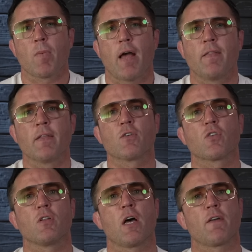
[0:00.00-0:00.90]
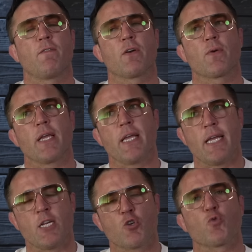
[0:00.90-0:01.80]
I think there's a lot of very
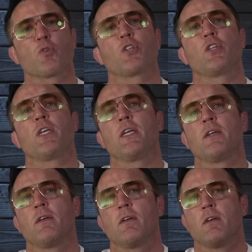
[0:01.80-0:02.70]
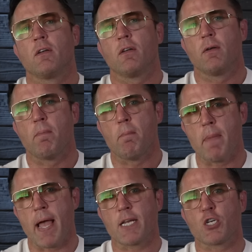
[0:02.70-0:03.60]
interesting
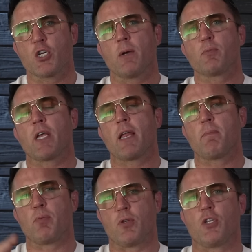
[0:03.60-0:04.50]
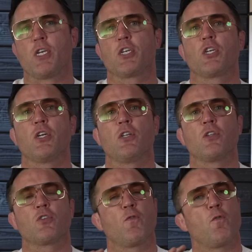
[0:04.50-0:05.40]
matchups and
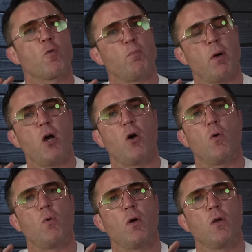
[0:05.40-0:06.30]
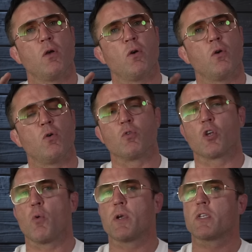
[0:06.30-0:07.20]
positions for Bo, who's
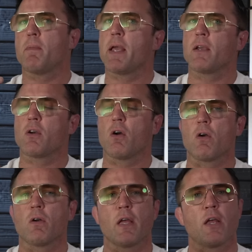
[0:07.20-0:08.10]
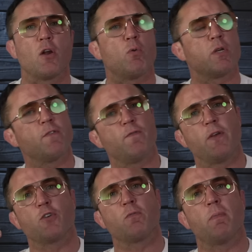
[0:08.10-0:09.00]
always the main card and always the
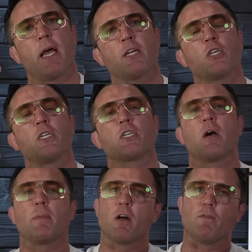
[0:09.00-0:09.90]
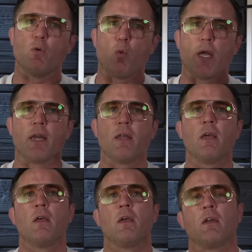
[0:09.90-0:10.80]
feature match, and he's coming off a win.
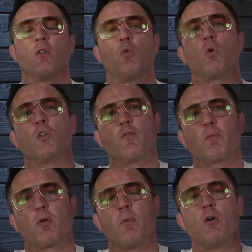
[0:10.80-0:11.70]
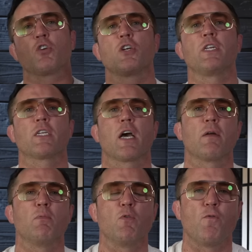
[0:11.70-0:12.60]
In the world of promotion, he's got to
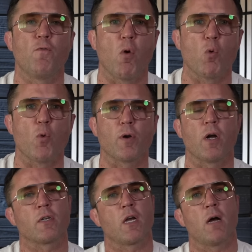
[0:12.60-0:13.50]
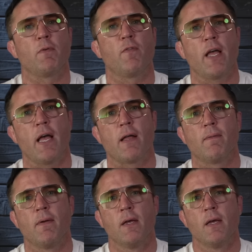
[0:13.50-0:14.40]
move forward on top of that.
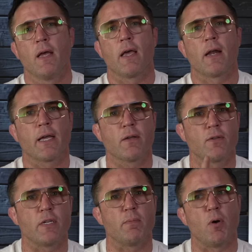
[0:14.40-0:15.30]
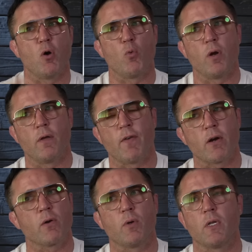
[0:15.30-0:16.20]
And I could see Bo
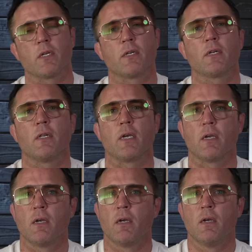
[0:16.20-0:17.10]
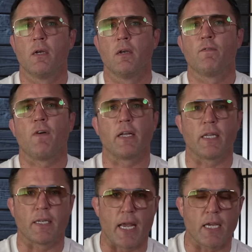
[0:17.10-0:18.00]
very realistically
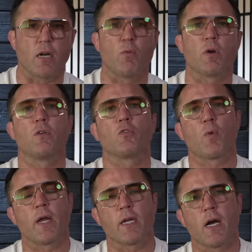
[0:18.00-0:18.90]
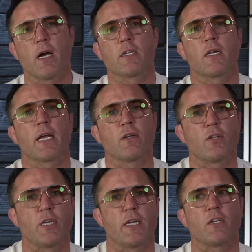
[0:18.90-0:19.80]
finally taking on one of those ranked guys, and I could
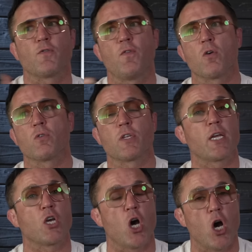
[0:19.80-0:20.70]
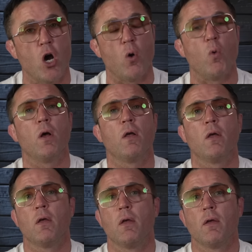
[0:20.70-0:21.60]
see it as far as a
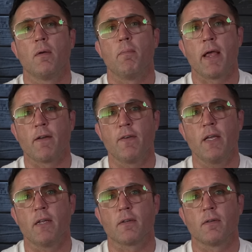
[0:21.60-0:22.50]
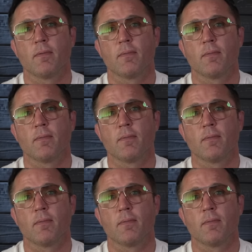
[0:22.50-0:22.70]
co-main event.